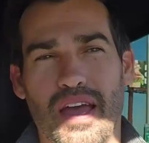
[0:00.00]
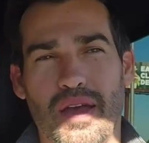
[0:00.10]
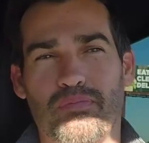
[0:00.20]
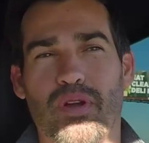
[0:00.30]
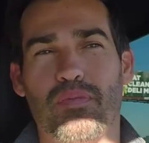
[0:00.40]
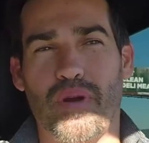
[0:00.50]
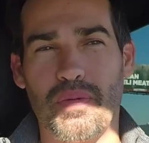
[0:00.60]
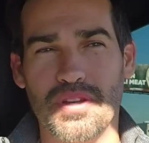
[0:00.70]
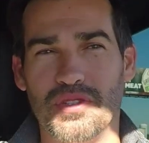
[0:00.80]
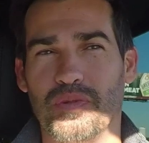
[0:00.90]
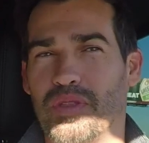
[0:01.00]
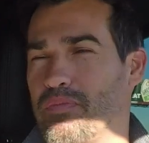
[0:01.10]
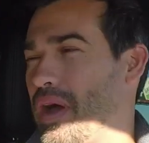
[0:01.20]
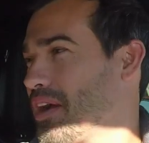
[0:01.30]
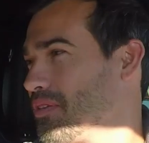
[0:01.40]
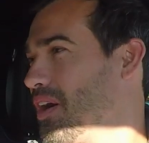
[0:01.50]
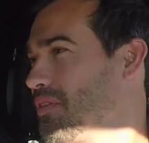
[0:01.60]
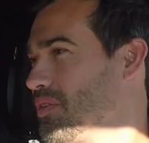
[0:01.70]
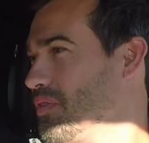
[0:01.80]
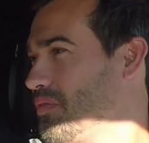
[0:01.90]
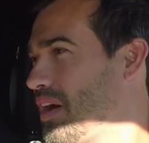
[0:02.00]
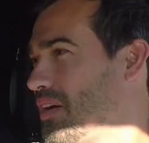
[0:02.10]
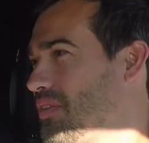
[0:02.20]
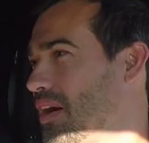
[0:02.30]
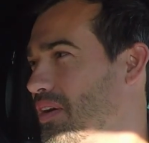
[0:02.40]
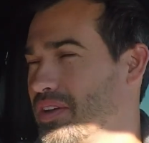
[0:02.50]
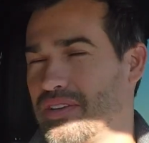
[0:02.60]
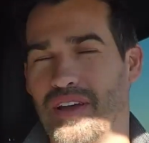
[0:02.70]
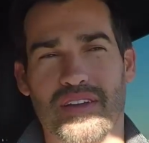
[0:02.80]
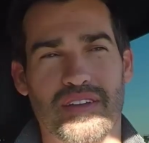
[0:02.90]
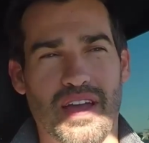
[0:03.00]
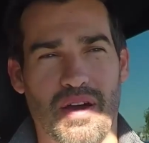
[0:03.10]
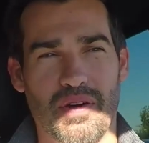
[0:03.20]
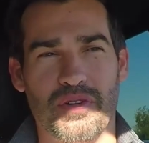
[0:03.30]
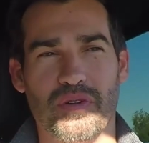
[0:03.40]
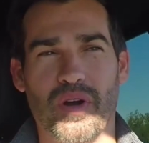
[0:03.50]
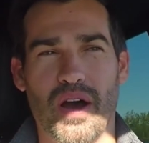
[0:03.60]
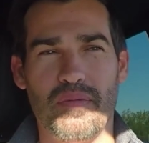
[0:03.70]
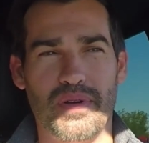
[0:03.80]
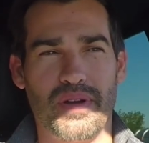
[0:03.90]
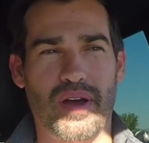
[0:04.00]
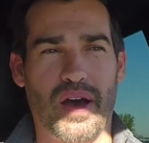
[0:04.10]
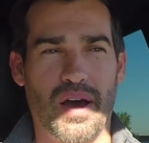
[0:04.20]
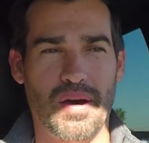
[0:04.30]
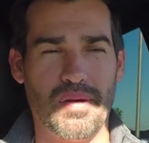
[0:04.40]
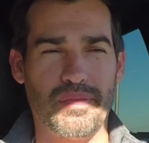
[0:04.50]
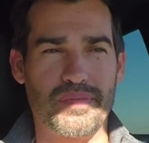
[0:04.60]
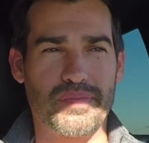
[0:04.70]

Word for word: it, it probably has to do with the background of, of, of how I how I grew up. Yeah. Um,